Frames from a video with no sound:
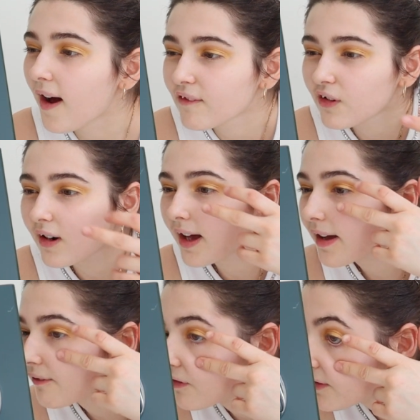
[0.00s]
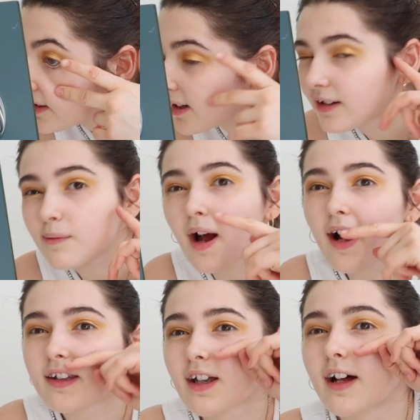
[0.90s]
I've got like, the reason I do
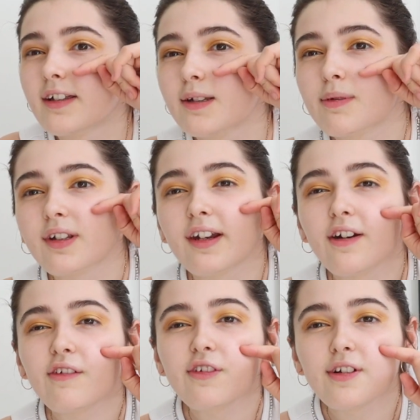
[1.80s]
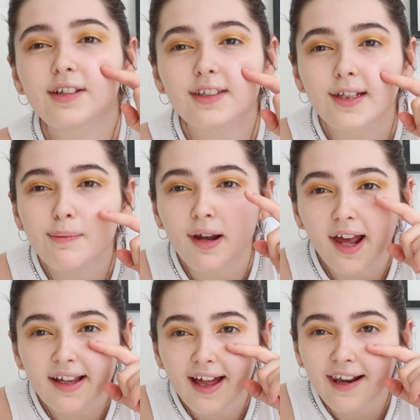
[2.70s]
my eyes first is because I don't know if you can see, but
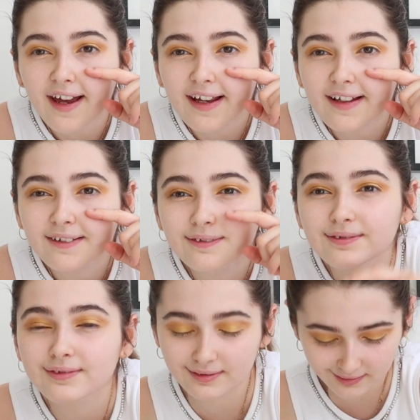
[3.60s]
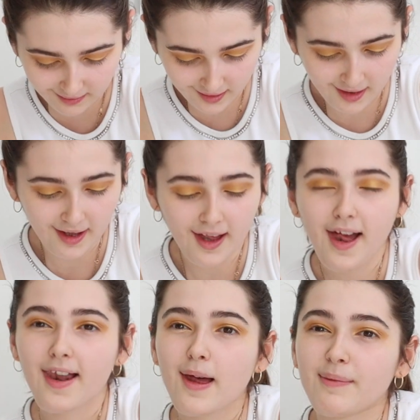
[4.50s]
I get like,
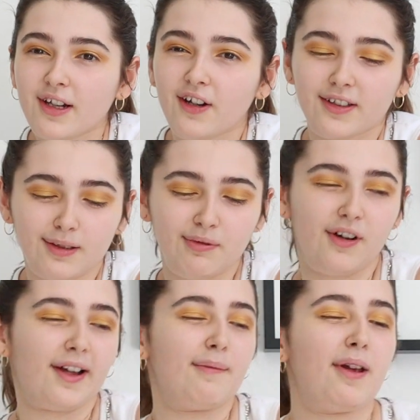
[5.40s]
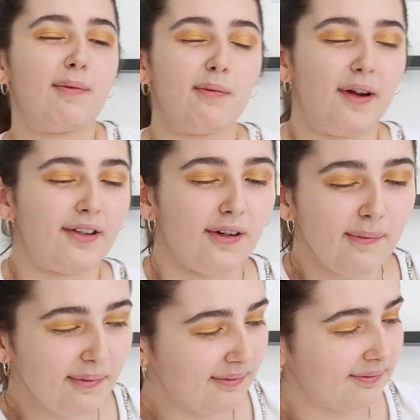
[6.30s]
let me close this before I get makeup on my
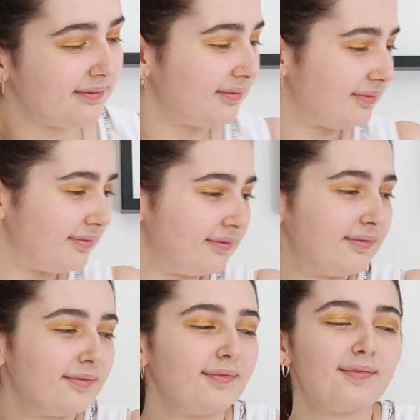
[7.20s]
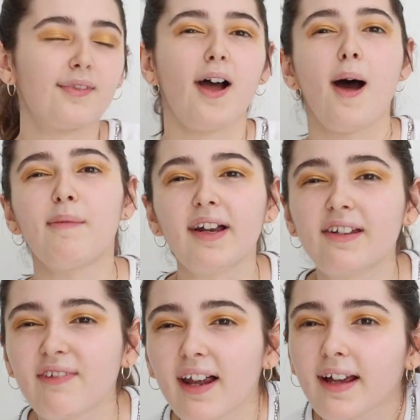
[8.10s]
top. I might
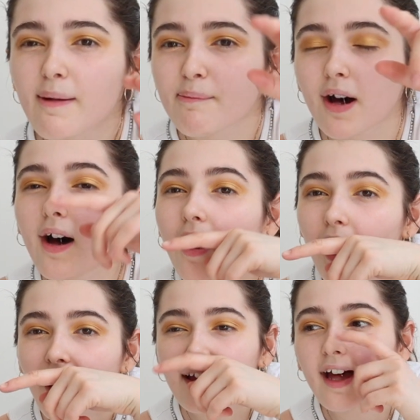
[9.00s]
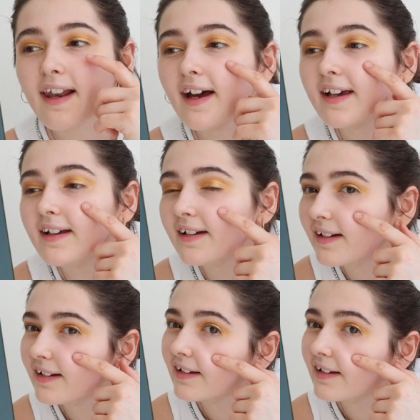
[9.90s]
need that again, but I get like